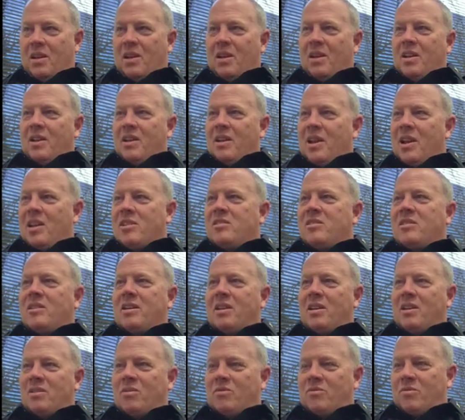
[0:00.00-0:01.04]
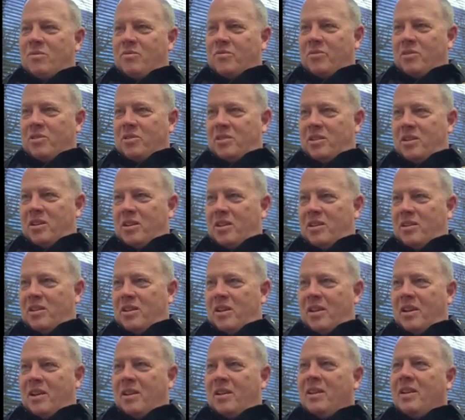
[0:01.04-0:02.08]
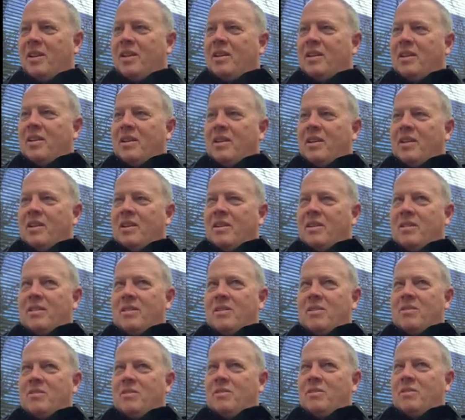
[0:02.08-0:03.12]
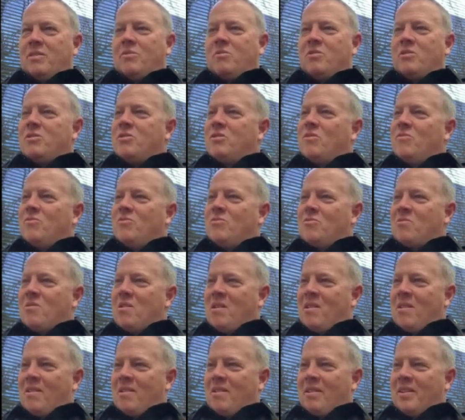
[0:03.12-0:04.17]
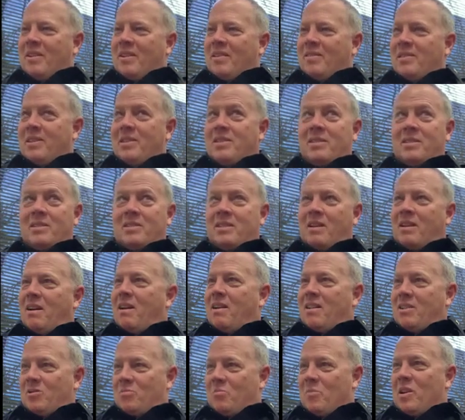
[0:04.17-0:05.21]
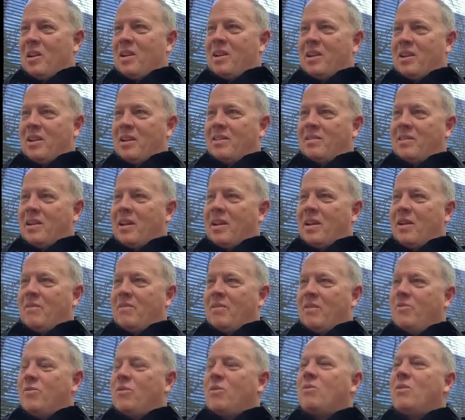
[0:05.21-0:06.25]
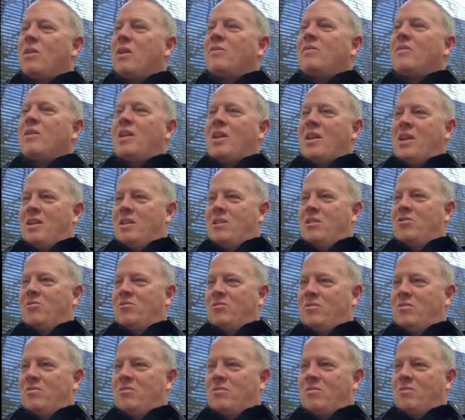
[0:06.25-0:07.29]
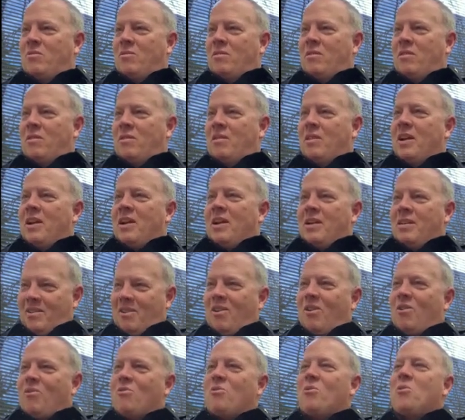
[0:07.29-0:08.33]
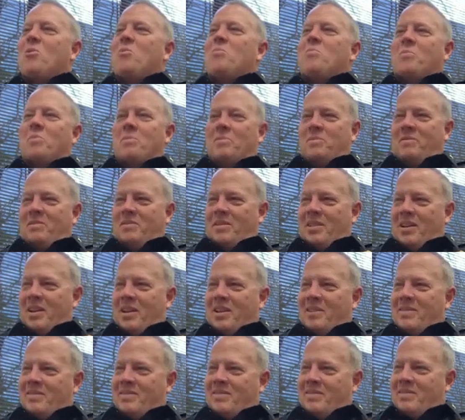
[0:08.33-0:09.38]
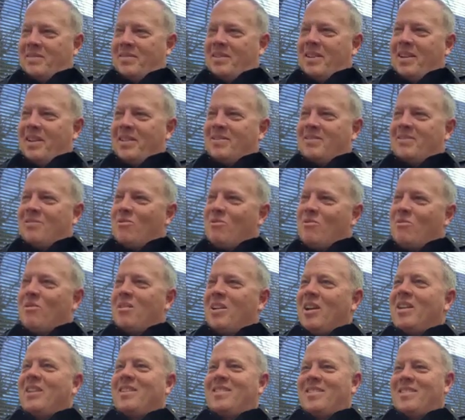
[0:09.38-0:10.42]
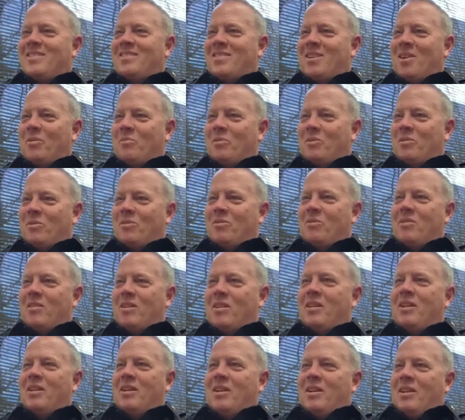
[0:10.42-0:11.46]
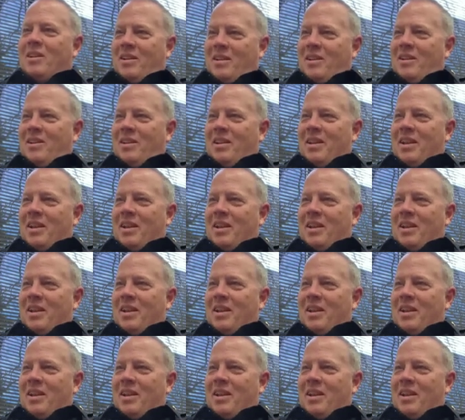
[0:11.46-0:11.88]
mm -hmm. educators from Virginia Tech. Mm -hmm. You look what you've drawn. This is the hottest meeting in town. If right. you have any issues going on, our group has yes. has created this opportunity. Yeah